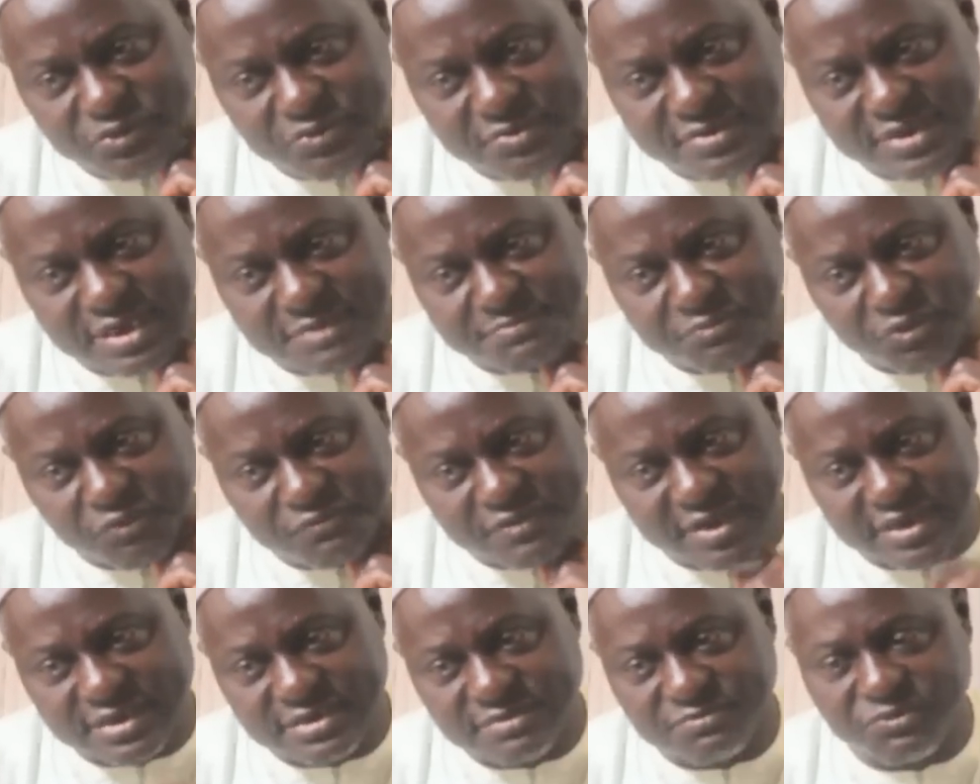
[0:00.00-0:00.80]
period that
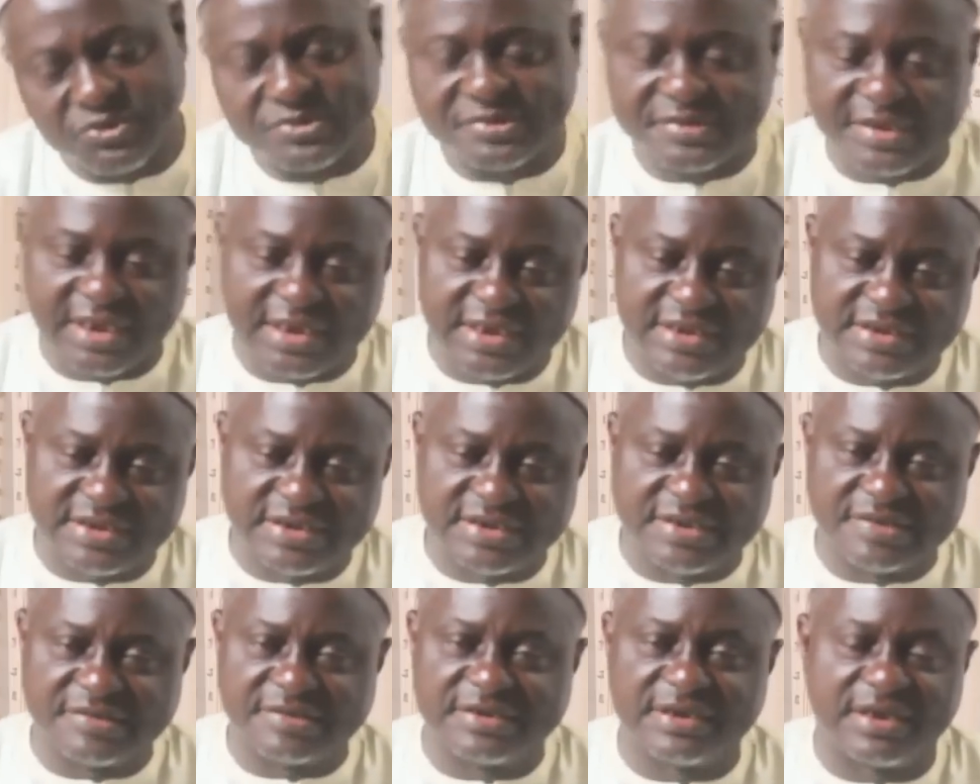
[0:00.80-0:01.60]
provided the most
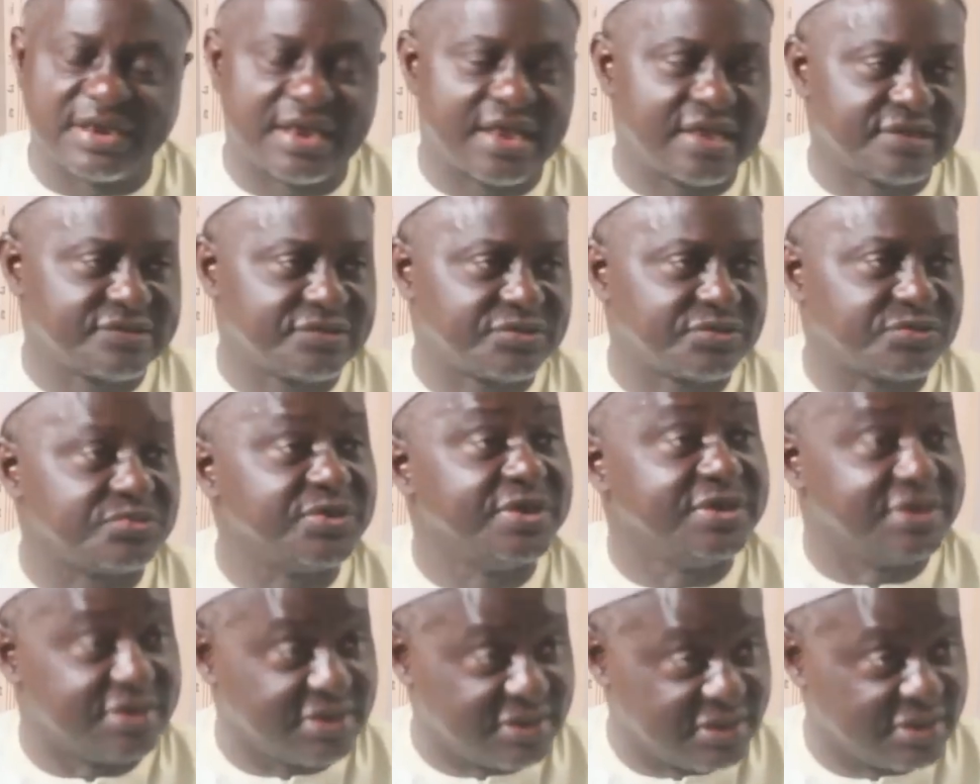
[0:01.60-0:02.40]
challenging is the last
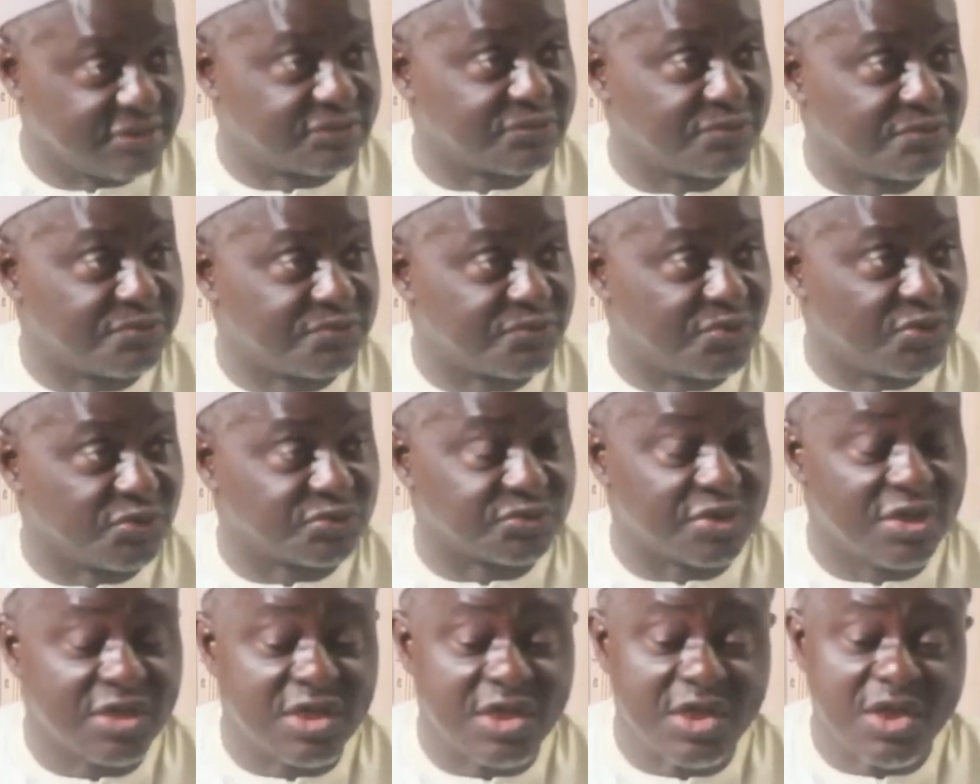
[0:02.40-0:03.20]
20 years, of
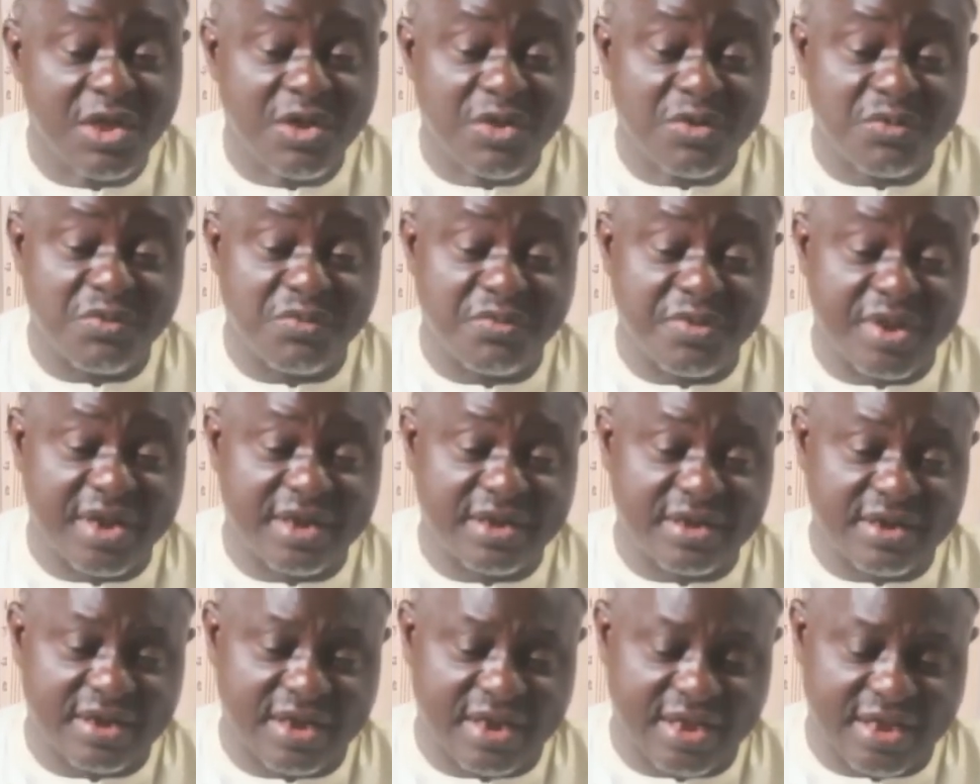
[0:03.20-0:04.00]
course,
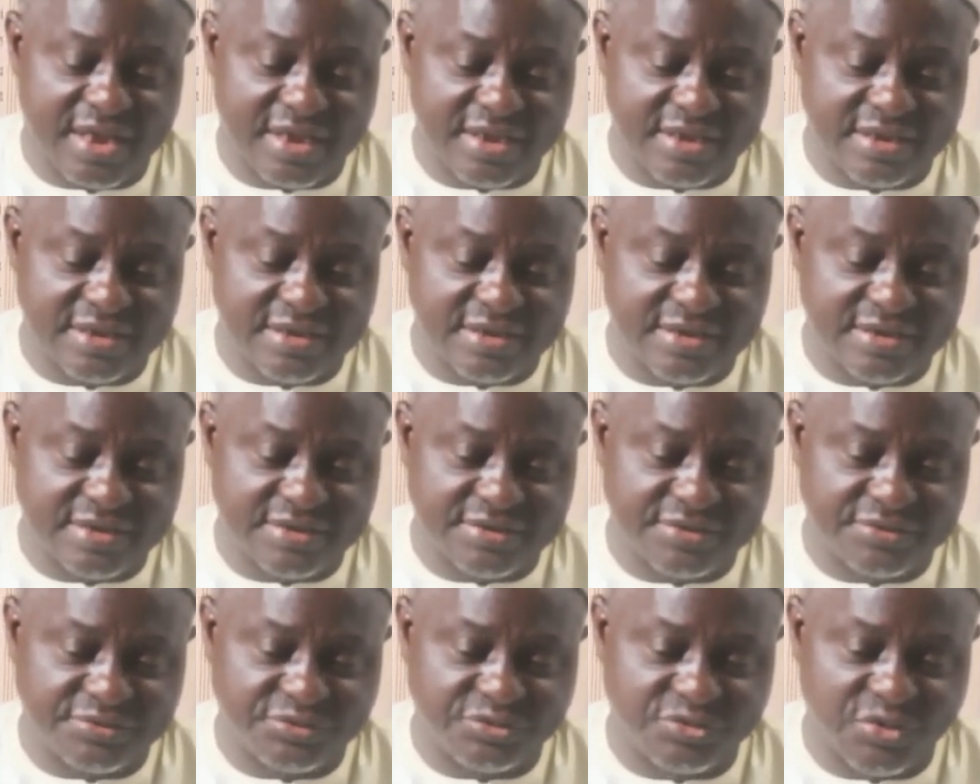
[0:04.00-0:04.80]
when
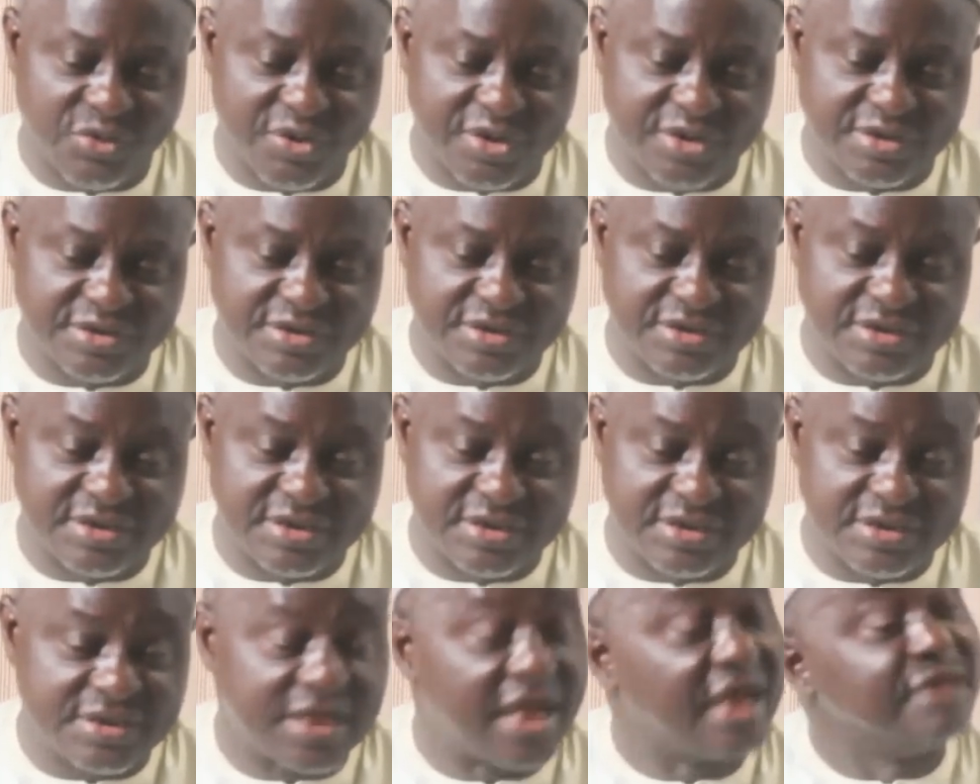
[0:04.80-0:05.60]
I joined
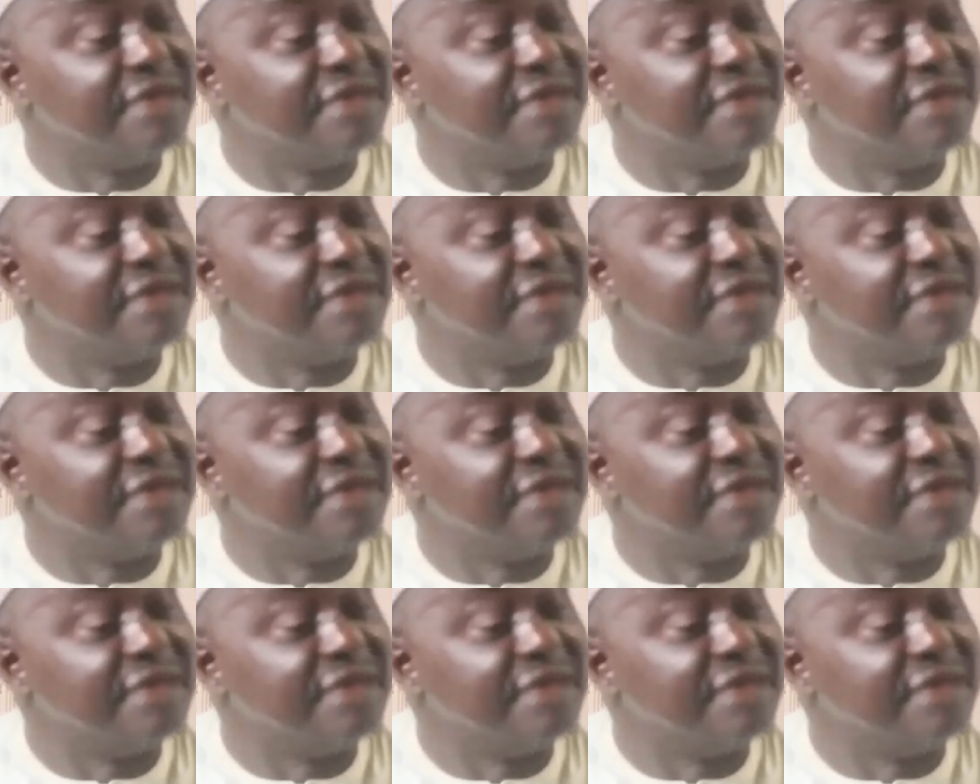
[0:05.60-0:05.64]
the